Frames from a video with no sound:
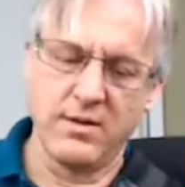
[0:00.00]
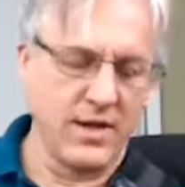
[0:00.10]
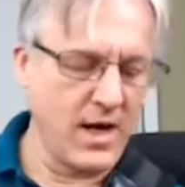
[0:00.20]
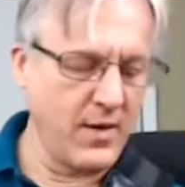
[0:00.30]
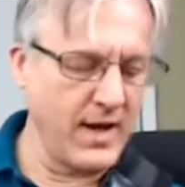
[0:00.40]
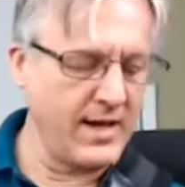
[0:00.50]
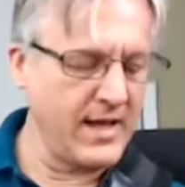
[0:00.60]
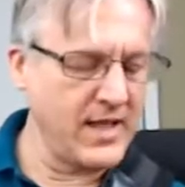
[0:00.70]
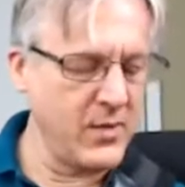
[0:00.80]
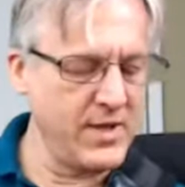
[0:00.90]
All right,
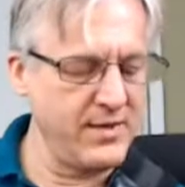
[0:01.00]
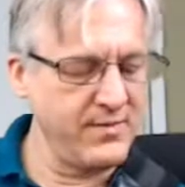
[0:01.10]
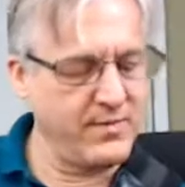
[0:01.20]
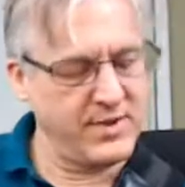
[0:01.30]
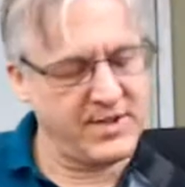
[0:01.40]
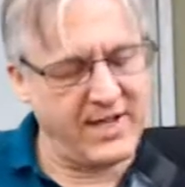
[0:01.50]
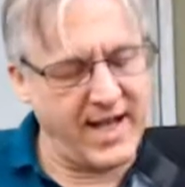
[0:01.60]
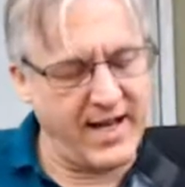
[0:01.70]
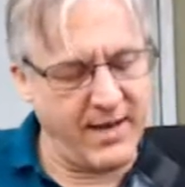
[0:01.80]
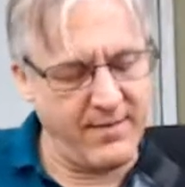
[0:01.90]
and then we
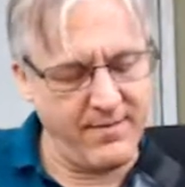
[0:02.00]
slide up.